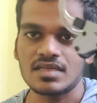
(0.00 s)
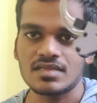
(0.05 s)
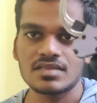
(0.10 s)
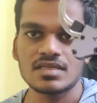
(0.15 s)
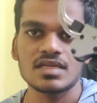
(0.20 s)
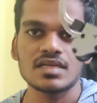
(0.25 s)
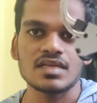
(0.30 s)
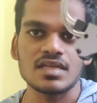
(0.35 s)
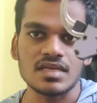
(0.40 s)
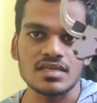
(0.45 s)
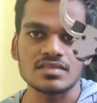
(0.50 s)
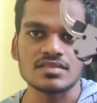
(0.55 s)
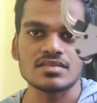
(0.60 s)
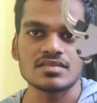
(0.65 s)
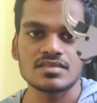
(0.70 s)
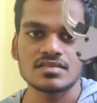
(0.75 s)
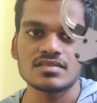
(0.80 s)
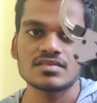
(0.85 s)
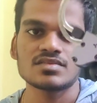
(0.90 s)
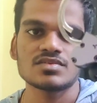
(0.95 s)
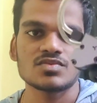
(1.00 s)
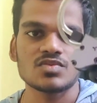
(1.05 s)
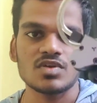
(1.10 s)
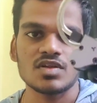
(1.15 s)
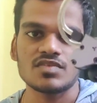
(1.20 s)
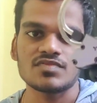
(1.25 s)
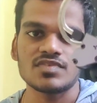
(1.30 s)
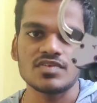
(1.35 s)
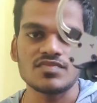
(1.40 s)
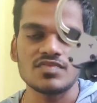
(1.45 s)
I really like this. This is
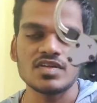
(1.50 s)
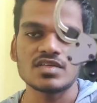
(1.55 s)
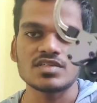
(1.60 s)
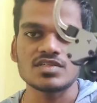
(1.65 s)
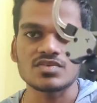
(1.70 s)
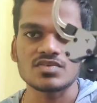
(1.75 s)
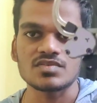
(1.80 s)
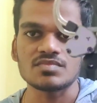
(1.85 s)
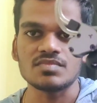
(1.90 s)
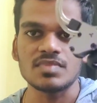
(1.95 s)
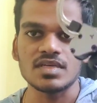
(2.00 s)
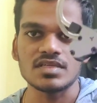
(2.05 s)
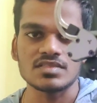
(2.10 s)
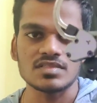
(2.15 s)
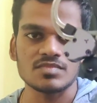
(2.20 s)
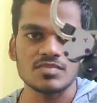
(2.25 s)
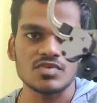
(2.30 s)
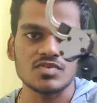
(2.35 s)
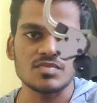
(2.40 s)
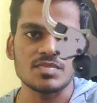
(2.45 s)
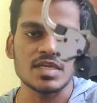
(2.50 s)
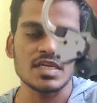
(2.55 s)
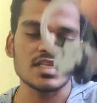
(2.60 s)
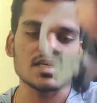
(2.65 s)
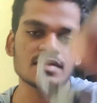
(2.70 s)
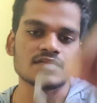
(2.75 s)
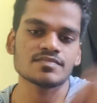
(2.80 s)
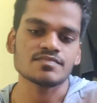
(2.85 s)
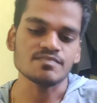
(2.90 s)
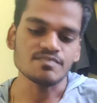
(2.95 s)
one of a well-tuned bass in my
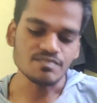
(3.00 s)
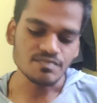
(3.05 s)
opinion.